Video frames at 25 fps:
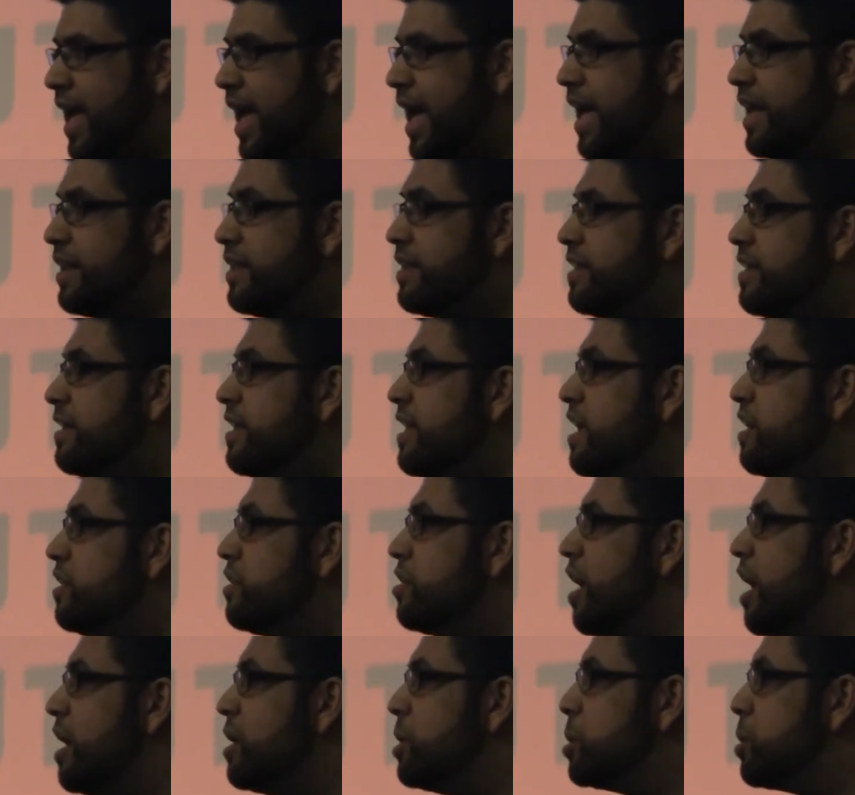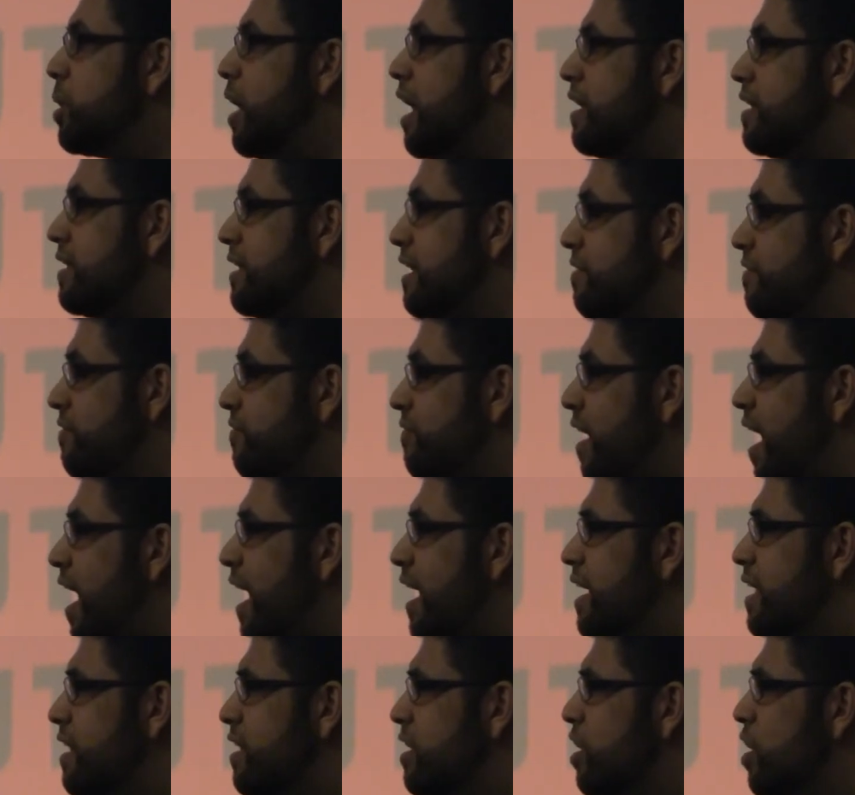and seek to address and
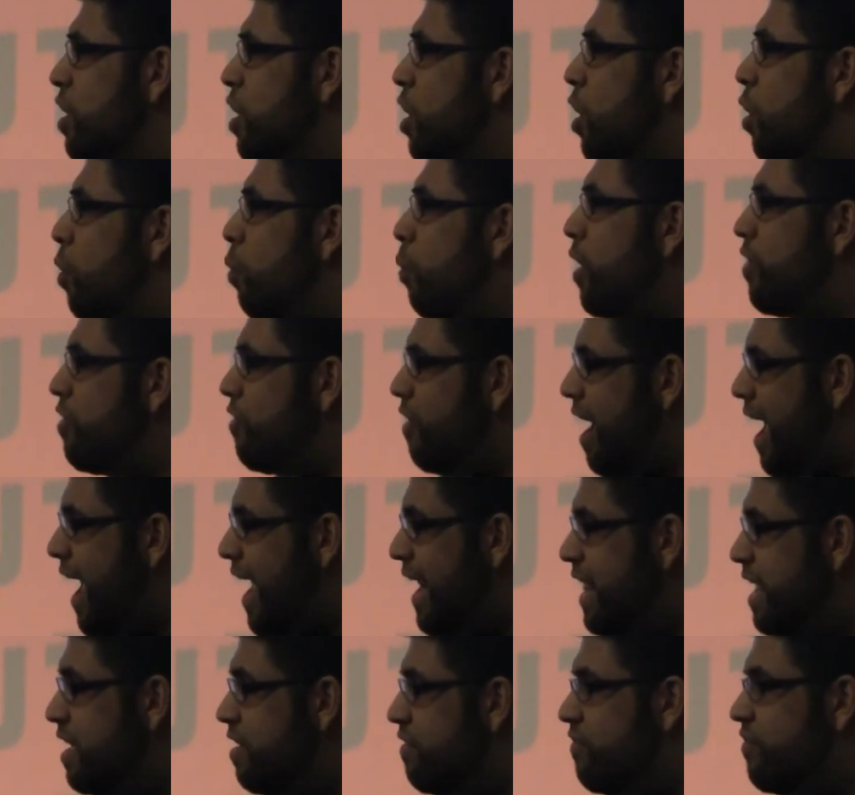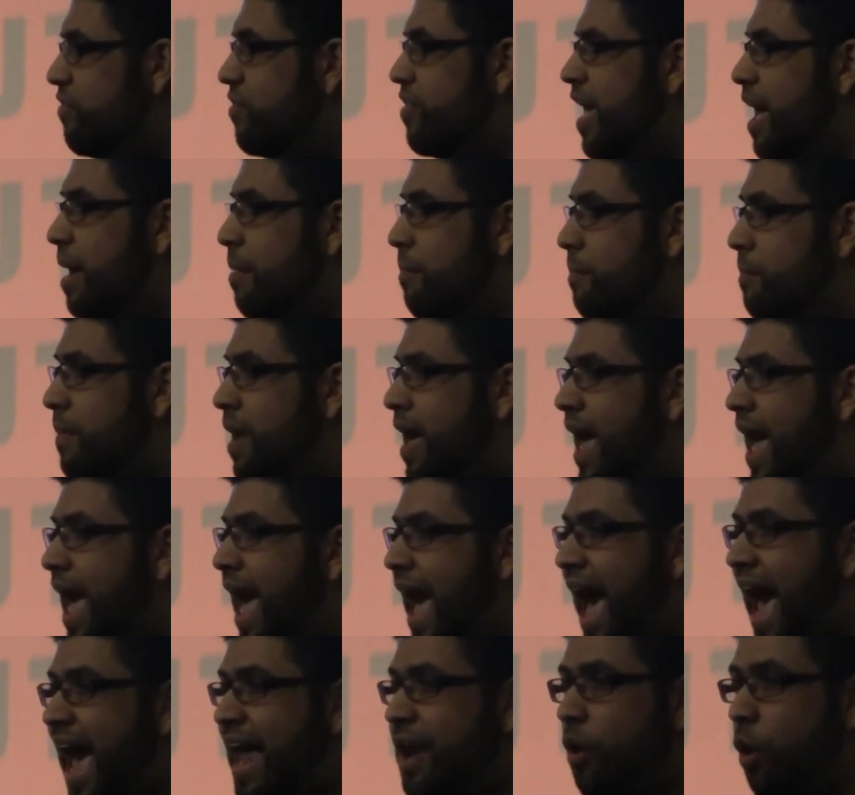find whether any of them
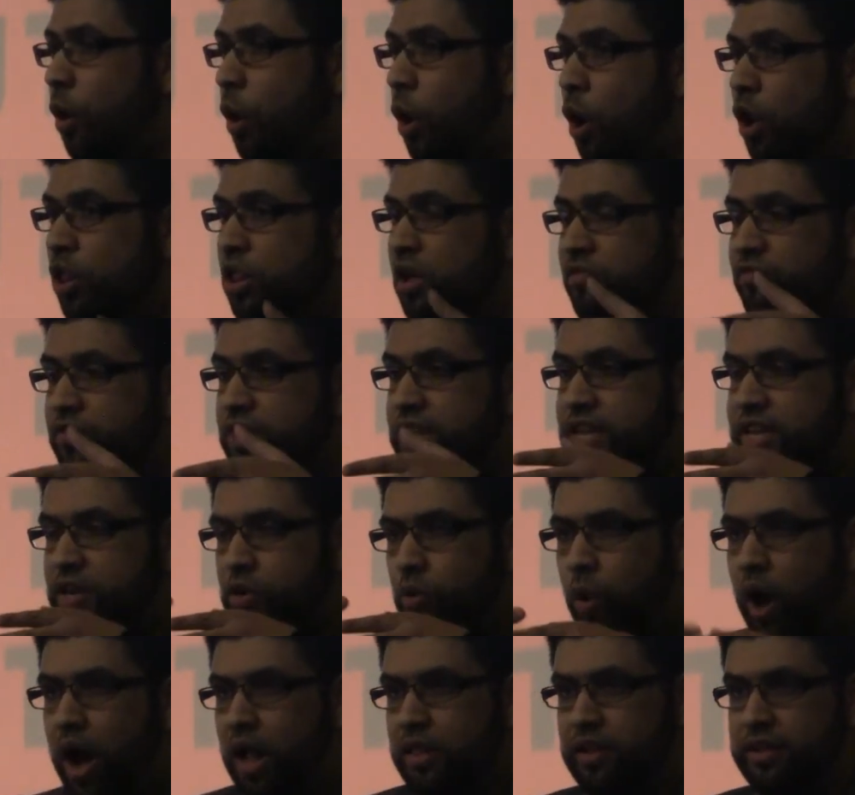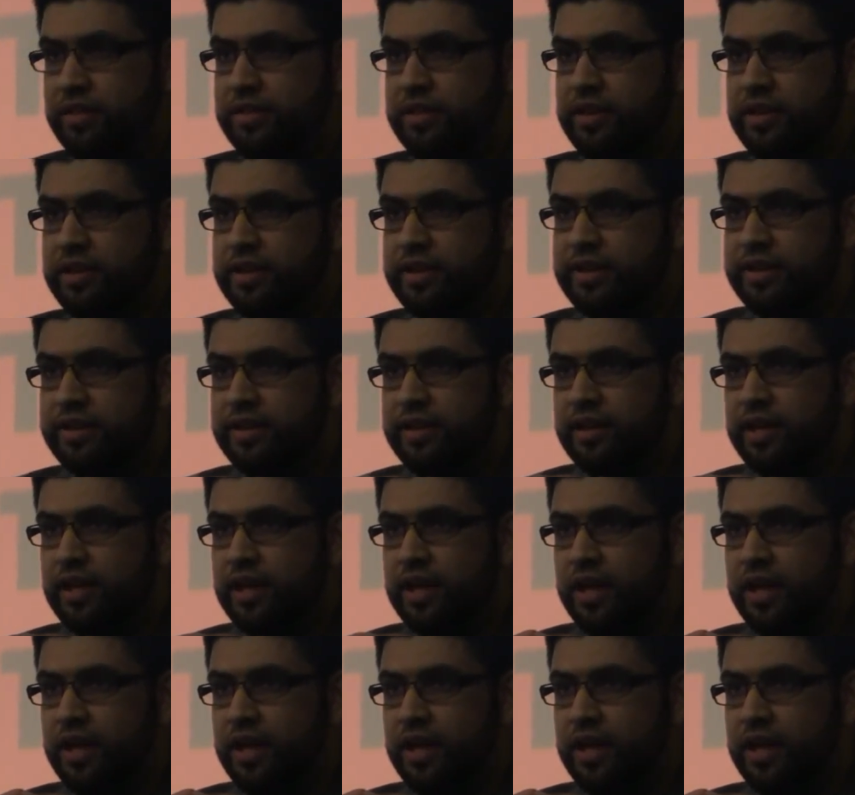had all of these qualities,